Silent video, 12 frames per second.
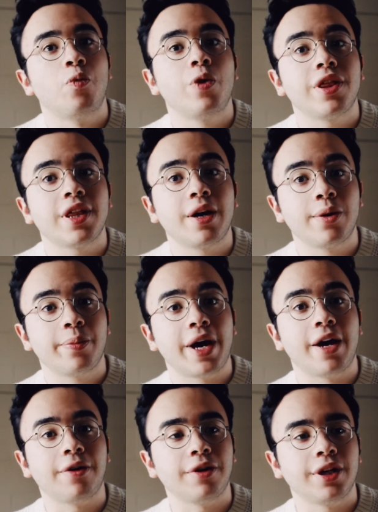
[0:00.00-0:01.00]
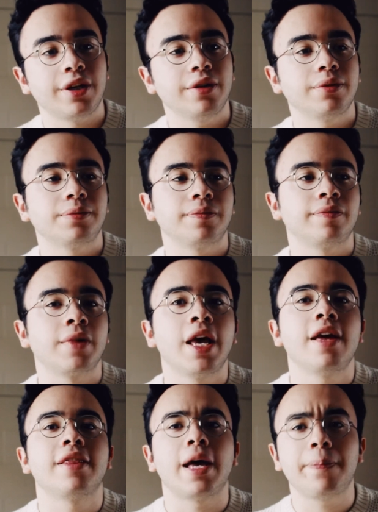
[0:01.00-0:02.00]
without a battery.
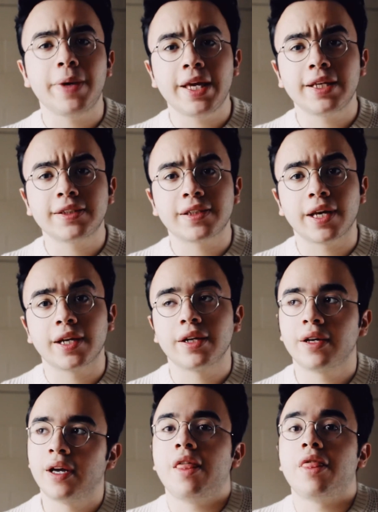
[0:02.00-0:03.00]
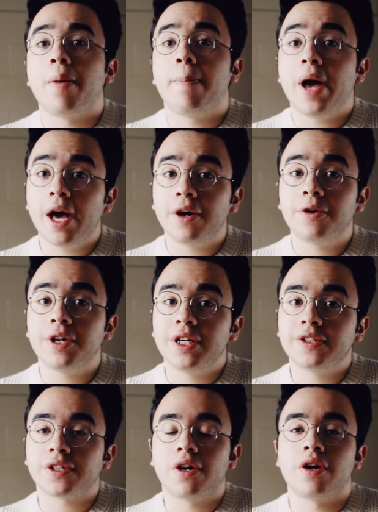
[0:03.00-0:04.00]
That being said, the
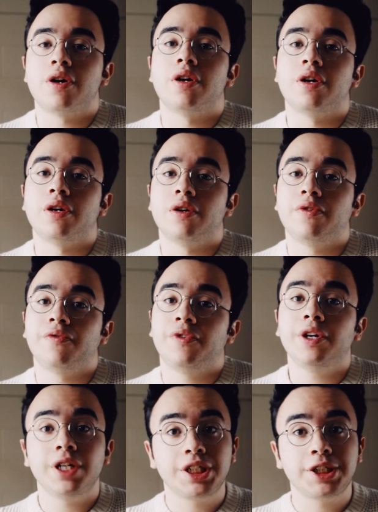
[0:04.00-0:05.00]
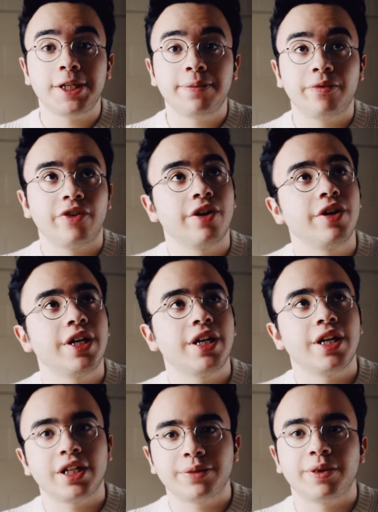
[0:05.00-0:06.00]
batteries are very cheap,
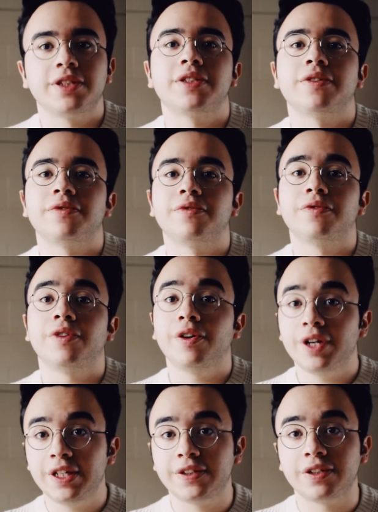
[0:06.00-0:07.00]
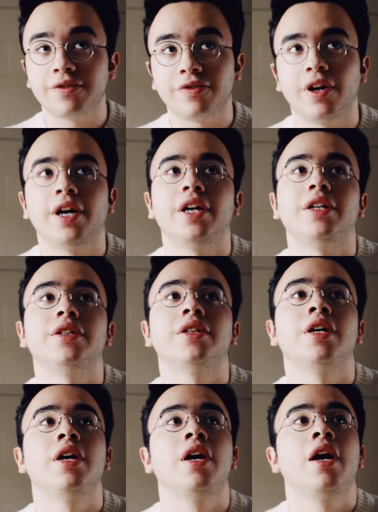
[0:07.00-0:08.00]
very inexpensive, very easy to find,
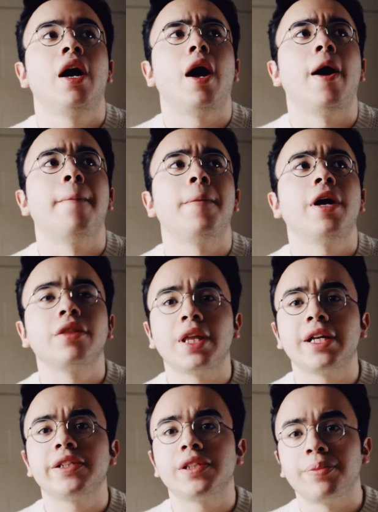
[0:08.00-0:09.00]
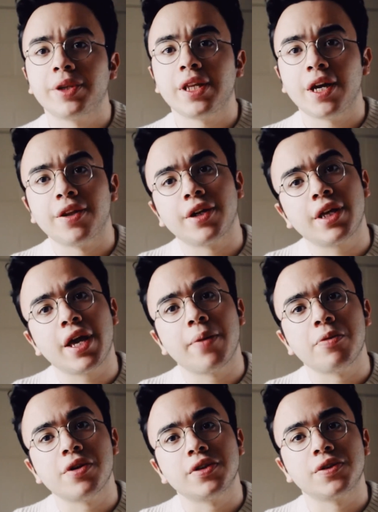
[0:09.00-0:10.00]
unlike some of the other
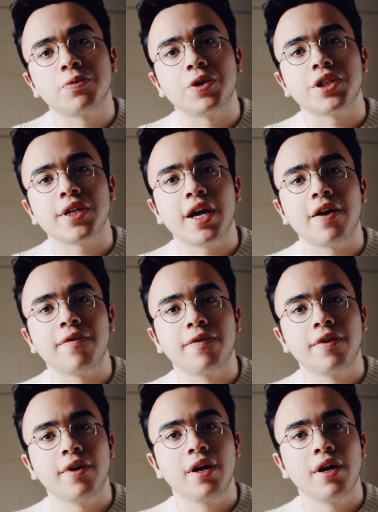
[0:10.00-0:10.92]
cameras which have